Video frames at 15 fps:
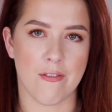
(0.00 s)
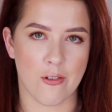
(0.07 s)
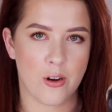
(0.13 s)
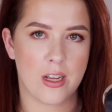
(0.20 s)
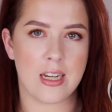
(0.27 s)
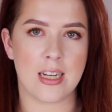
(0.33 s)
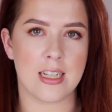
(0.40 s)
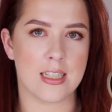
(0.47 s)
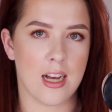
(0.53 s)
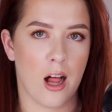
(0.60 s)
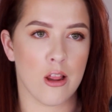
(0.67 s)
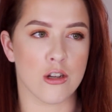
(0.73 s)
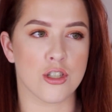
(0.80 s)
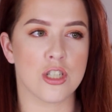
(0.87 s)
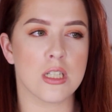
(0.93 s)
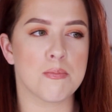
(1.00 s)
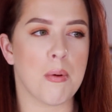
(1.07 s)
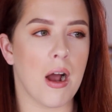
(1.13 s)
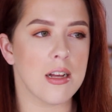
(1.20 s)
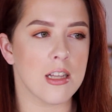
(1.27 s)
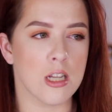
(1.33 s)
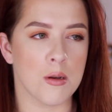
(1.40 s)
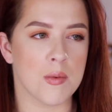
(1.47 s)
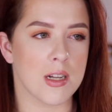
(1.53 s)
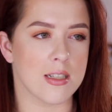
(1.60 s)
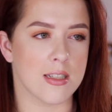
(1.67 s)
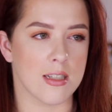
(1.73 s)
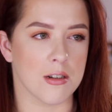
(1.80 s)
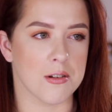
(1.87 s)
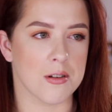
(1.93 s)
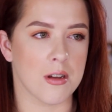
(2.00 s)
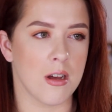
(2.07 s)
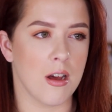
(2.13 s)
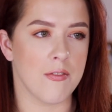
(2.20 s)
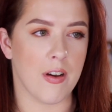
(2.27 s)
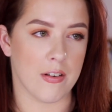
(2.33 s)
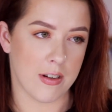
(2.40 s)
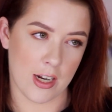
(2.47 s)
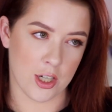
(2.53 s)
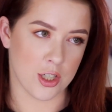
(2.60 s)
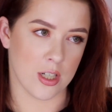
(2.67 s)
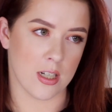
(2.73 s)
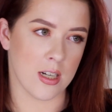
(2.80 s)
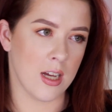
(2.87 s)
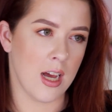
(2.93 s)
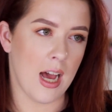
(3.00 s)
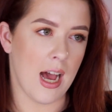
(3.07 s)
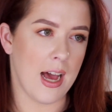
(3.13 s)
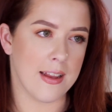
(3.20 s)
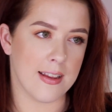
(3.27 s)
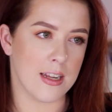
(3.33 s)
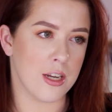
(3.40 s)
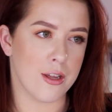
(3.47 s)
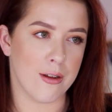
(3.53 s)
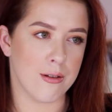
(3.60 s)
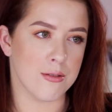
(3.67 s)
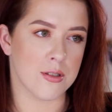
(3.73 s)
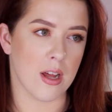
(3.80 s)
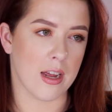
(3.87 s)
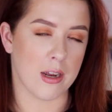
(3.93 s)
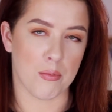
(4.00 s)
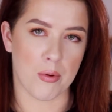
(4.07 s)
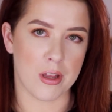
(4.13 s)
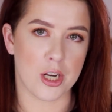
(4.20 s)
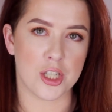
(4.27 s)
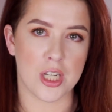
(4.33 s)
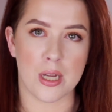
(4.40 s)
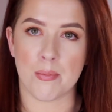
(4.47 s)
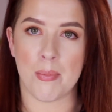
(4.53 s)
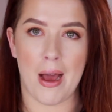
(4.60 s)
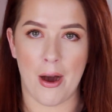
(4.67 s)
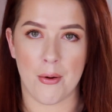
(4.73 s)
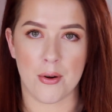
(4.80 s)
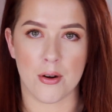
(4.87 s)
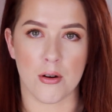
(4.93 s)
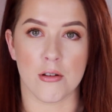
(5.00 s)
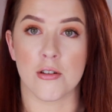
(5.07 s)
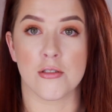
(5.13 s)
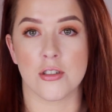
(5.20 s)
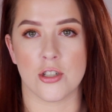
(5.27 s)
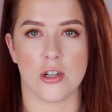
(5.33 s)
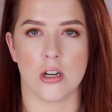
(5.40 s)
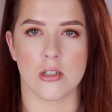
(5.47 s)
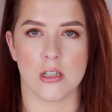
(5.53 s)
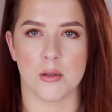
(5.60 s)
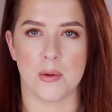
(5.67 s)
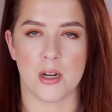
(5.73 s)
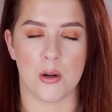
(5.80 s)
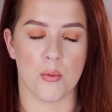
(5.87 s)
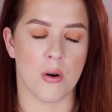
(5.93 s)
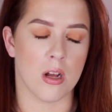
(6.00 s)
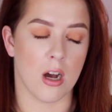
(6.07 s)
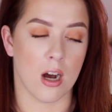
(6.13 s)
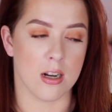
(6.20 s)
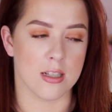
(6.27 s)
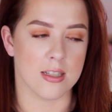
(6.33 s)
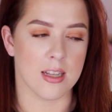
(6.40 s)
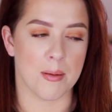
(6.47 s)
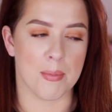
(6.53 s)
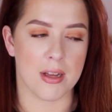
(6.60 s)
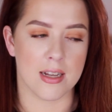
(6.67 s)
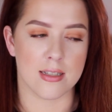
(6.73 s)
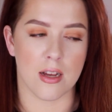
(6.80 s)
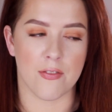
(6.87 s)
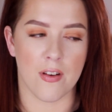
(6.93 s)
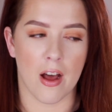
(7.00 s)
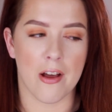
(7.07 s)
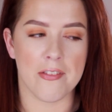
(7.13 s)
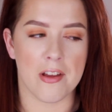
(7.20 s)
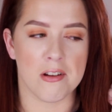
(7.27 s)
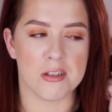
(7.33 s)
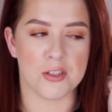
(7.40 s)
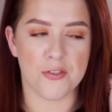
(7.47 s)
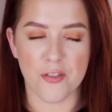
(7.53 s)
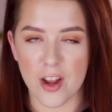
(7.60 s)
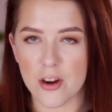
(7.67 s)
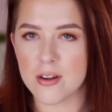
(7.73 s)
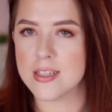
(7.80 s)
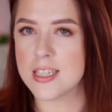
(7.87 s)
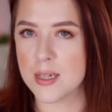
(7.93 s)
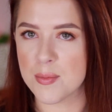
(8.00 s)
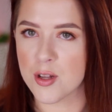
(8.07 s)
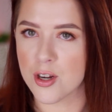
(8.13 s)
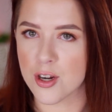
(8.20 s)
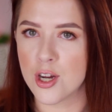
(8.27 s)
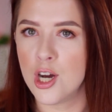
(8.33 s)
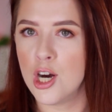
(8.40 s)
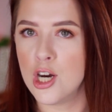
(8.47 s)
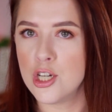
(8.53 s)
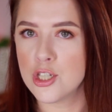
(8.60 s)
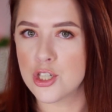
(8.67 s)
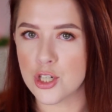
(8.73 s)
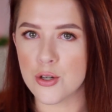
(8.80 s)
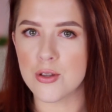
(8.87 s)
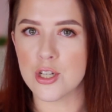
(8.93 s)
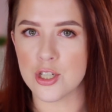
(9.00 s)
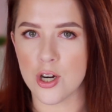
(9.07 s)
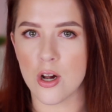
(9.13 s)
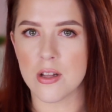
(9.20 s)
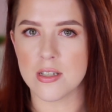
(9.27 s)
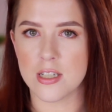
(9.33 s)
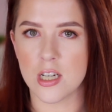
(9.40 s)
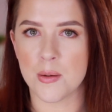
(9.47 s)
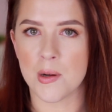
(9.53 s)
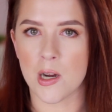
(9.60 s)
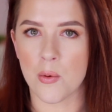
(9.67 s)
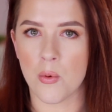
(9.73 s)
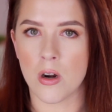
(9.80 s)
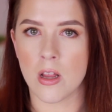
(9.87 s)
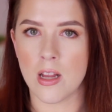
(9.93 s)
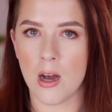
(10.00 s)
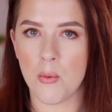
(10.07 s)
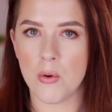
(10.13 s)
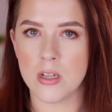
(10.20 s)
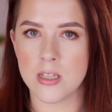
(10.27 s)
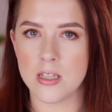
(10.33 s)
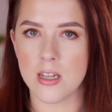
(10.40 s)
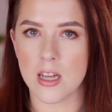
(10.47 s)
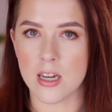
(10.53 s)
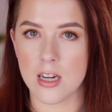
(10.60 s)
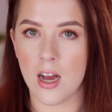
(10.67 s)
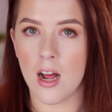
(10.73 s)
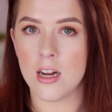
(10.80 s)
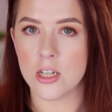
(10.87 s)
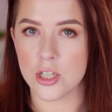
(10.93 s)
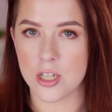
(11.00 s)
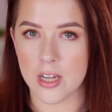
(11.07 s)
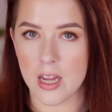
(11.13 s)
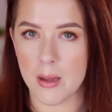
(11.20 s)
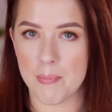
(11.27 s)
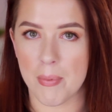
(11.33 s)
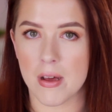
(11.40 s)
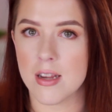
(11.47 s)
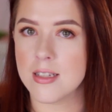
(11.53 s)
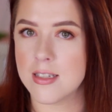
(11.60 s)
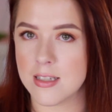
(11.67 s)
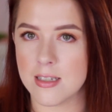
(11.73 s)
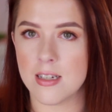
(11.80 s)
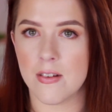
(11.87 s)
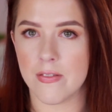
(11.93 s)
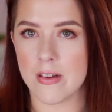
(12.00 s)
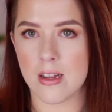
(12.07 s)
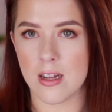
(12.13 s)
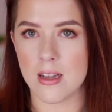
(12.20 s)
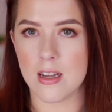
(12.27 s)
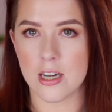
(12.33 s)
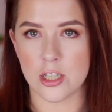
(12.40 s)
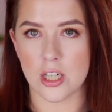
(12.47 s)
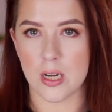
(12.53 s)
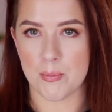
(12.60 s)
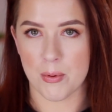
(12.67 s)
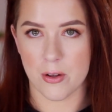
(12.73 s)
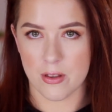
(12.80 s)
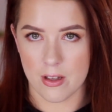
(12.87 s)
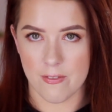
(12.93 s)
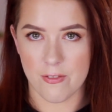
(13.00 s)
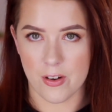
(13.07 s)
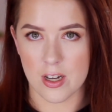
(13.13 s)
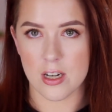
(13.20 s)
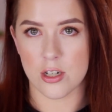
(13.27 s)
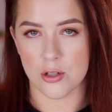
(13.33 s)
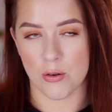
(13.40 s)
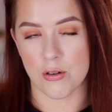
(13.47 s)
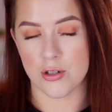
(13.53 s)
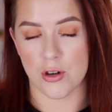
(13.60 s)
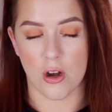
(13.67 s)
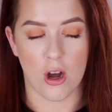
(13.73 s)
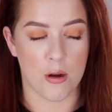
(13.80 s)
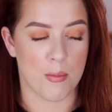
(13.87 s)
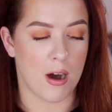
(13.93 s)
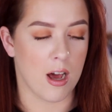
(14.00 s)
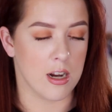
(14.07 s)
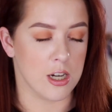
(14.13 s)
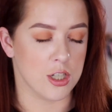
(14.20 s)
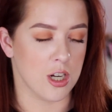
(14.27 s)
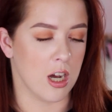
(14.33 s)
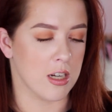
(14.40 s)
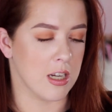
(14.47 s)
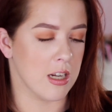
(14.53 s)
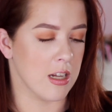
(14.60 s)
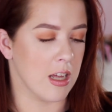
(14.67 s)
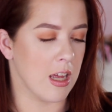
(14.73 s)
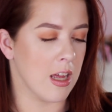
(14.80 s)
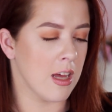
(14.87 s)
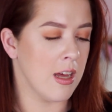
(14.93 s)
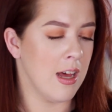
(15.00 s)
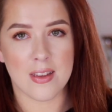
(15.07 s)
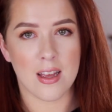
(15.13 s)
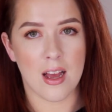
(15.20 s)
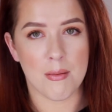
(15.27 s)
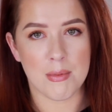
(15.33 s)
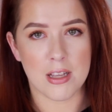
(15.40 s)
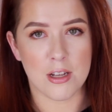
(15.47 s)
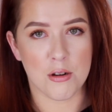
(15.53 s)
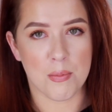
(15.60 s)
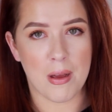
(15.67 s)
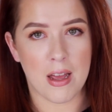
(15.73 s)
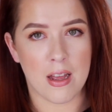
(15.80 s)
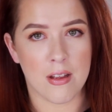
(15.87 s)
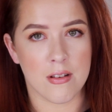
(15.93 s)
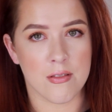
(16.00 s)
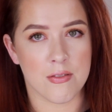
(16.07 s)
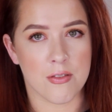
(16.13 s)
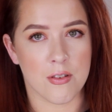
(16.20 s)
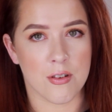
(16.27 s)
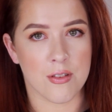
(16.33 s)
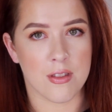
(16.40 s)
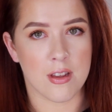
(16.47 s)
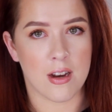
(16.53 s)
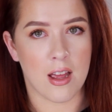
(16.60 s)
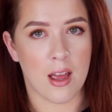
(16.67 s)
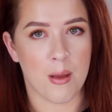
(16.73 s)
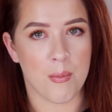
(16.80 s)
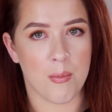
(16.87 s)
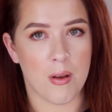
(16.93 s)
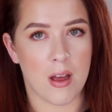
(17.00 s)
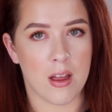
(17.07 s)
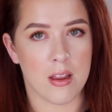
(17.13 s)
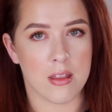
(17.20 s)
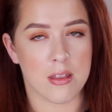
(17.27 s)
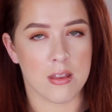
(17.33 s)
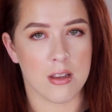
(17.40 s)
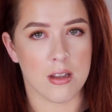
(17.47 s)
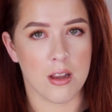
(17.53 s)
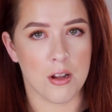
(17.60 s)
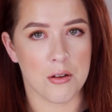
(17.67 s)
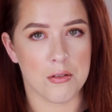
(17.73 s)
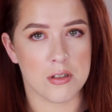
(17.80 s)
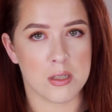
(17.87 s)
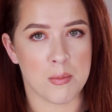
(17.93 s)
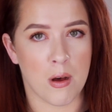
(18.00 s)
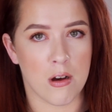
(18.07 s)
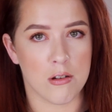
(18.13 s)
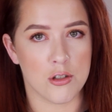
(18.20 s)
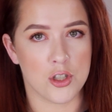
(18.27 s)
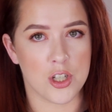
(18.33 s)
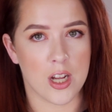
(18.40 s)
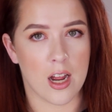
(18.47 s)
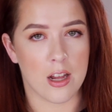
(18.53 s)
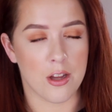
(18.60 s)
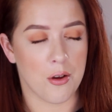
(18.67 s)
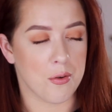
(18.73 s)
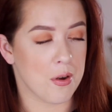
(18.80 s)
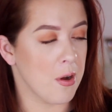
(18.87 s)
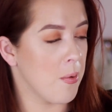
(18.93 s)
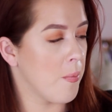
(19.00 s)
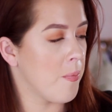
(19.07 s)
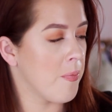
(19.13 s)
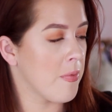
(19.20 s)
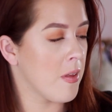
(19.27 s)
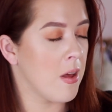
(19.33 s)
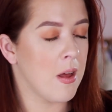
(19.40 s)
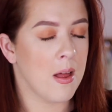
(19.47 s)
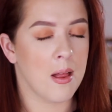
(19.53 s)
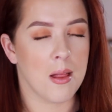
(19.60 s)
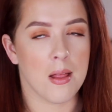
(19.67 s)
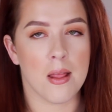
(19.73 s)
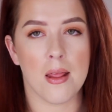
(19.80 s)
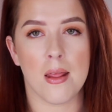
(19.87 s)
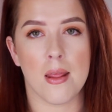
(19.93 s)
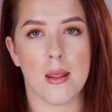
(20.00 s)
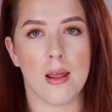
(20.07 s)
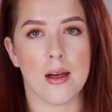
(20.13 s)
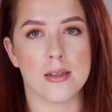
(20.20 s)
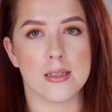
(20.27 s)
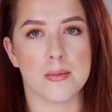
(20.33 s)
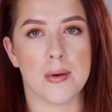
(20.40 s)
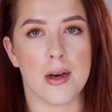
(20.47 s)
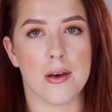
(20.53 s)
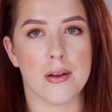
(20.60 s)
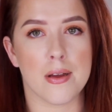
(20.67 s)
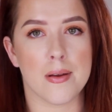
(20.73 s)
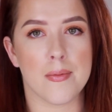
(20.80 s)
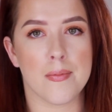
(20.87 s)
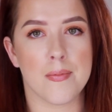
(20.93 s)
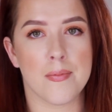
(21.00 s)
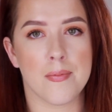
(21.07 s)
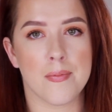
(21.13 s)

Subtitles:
freaking dollars. Just buy the Luminous Silk foundation and then use like a really cheap powder, or use the Charlotte Tilbury one, honestly, because I found that it was very similar to the Charlotte Tilbury one, and that one's like not cheap, but it's significantly cheaper than freaking Giorgio Armani, shockingly. I mean, you're paying for the name and the little small GA logo. That's about it.